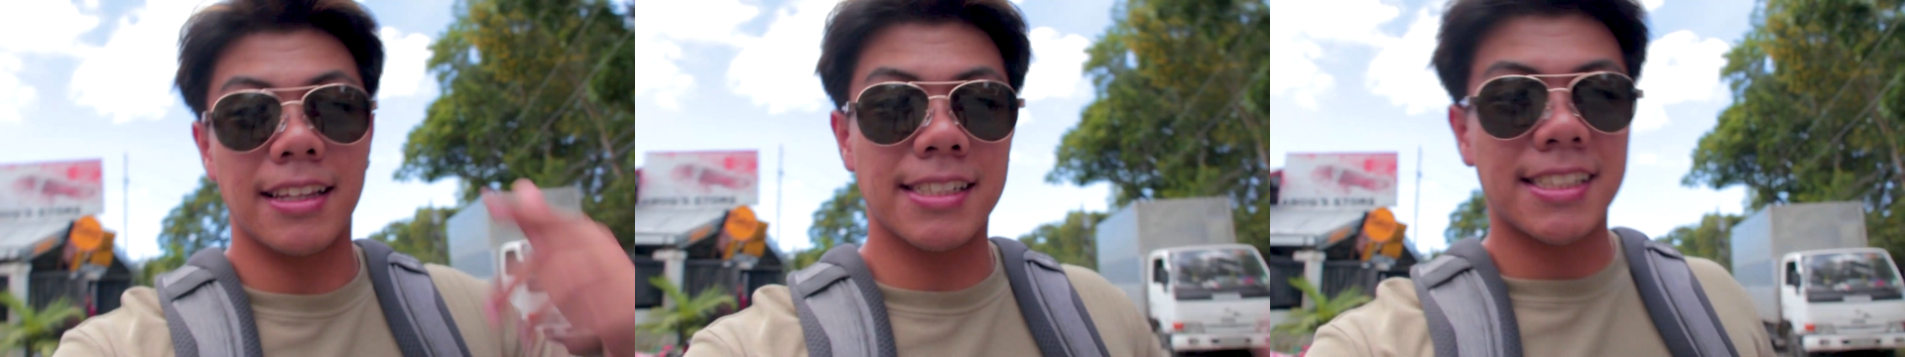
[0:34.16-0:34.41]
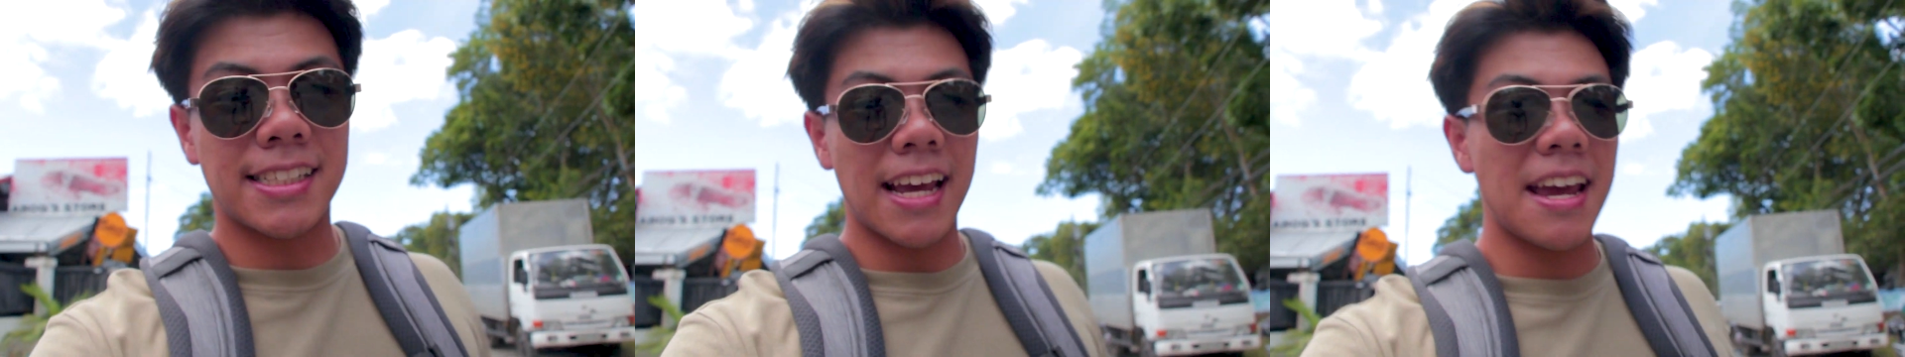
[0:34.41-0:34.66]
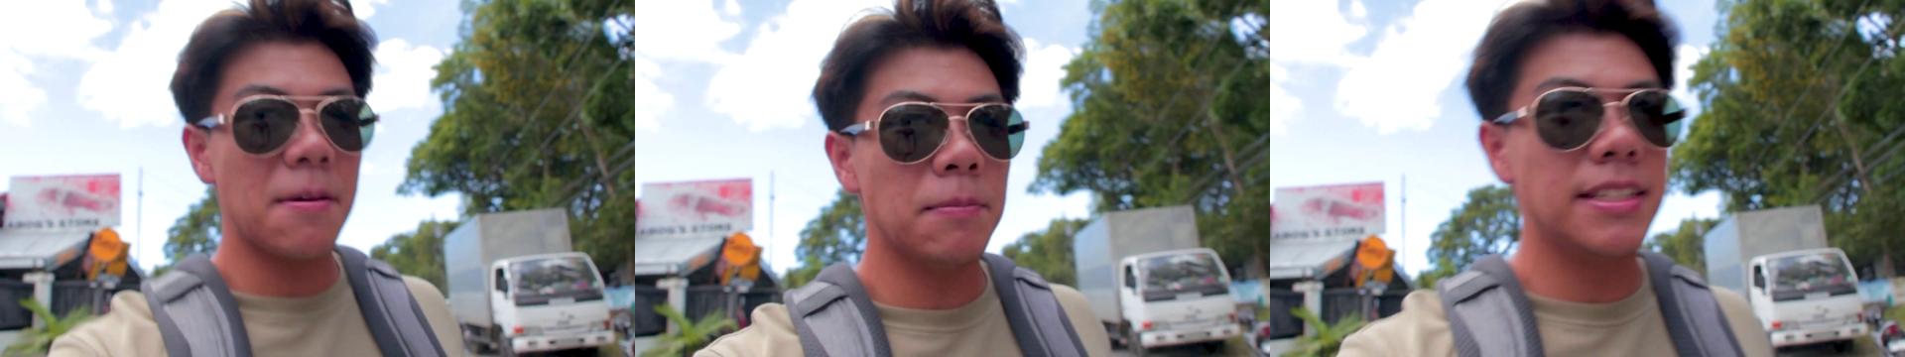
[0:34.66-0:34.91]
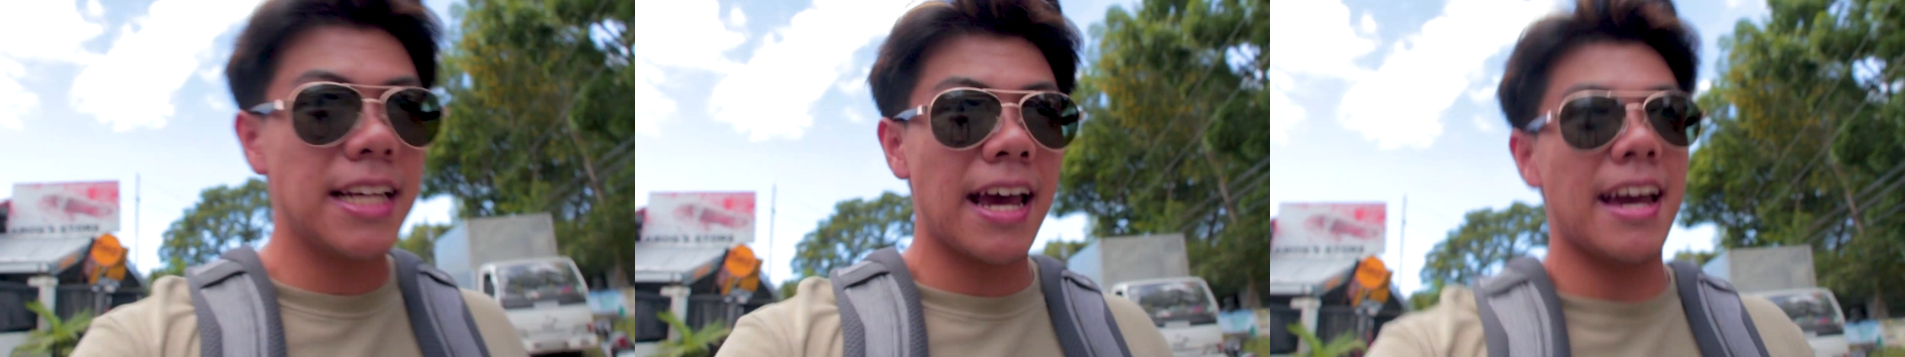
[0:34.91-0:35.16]
The
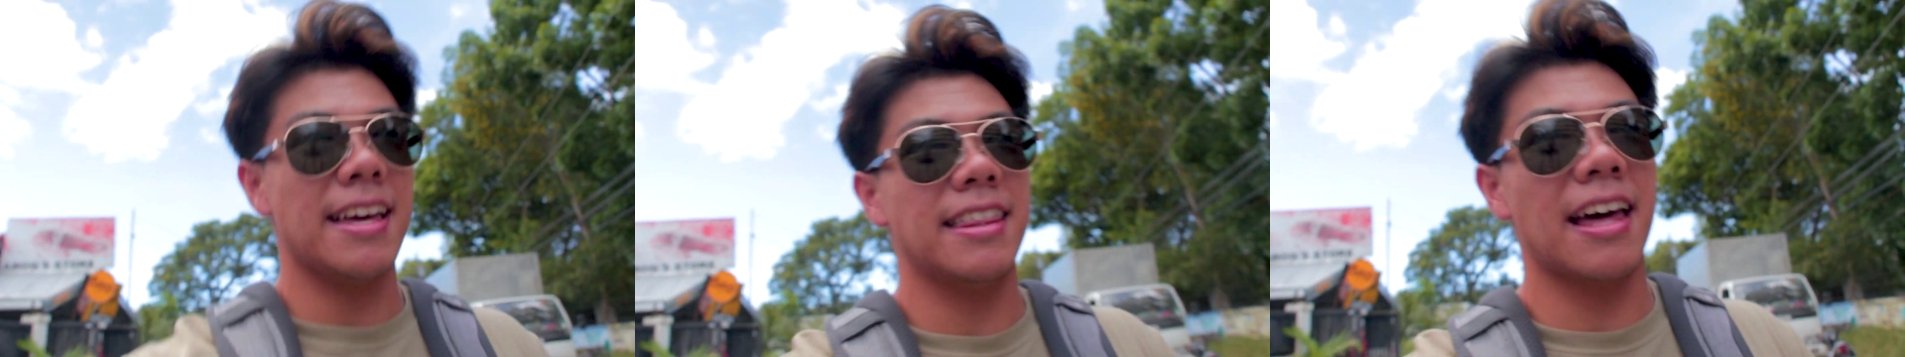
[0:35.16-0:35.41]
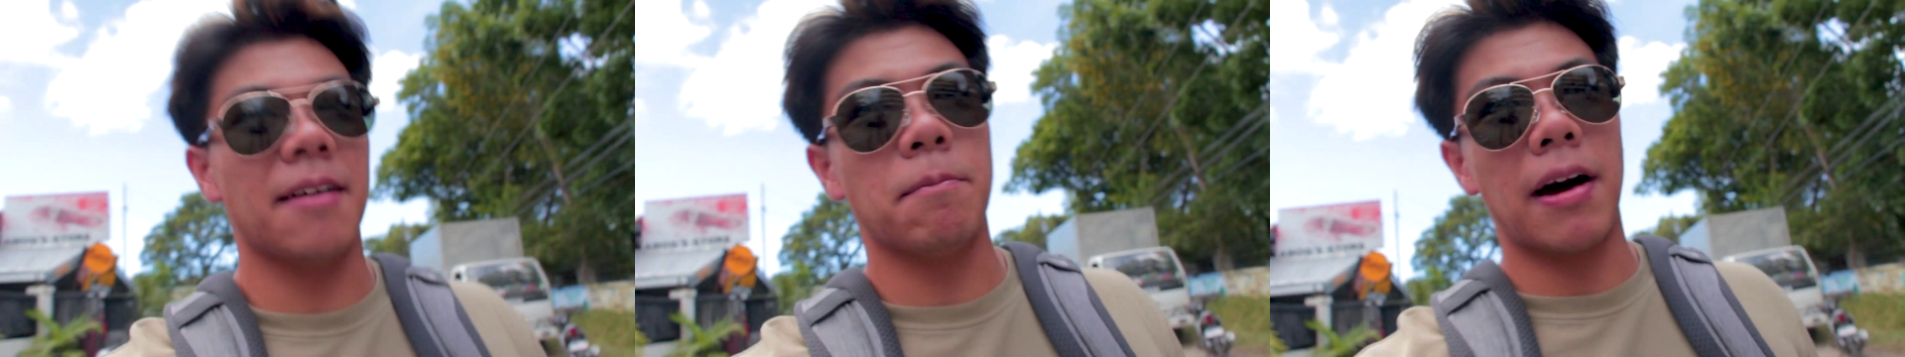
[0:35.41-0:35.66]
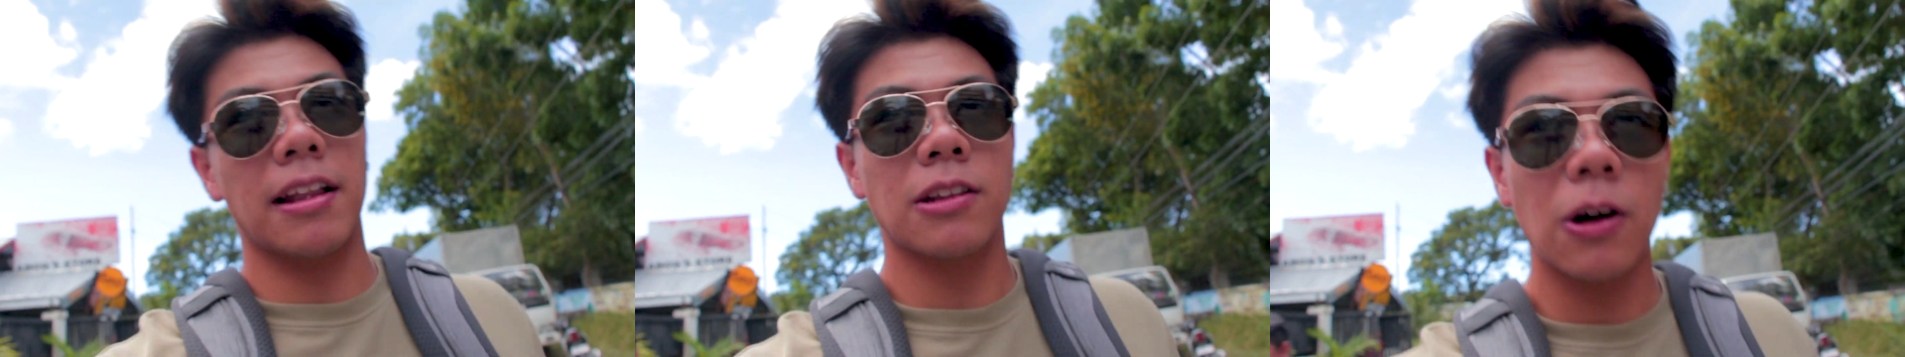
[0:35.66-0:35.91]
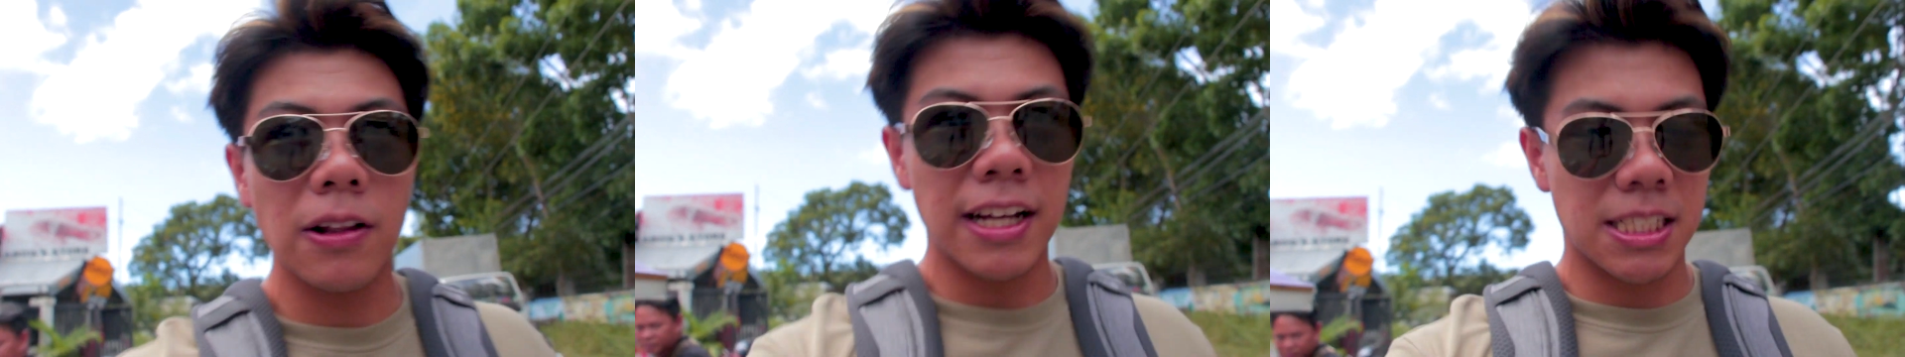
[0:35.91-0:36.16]
same day that my
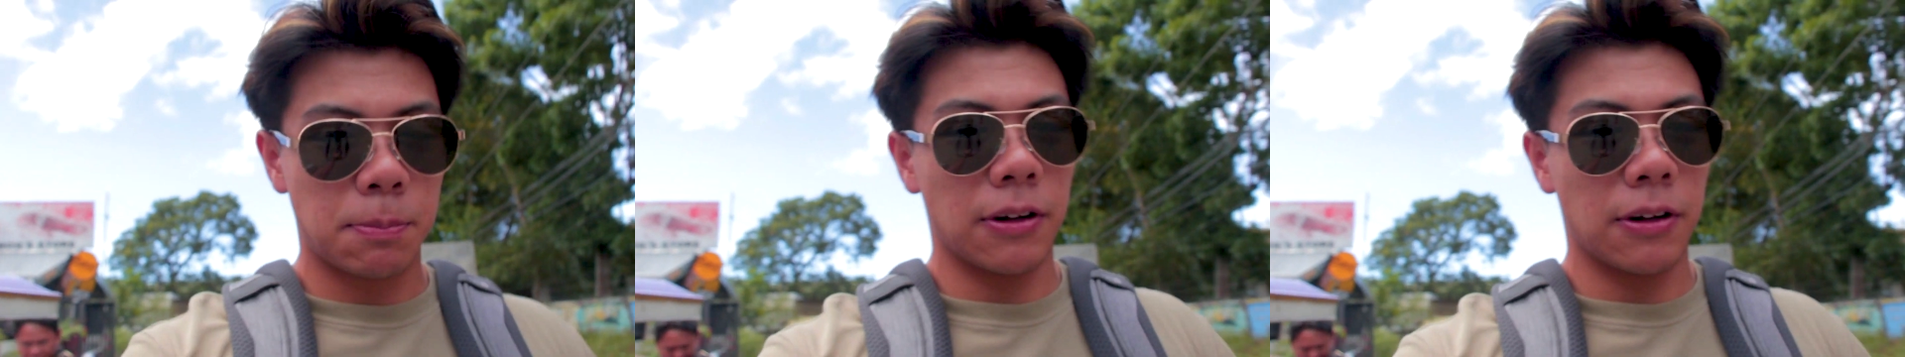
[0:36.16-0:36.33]
Lola's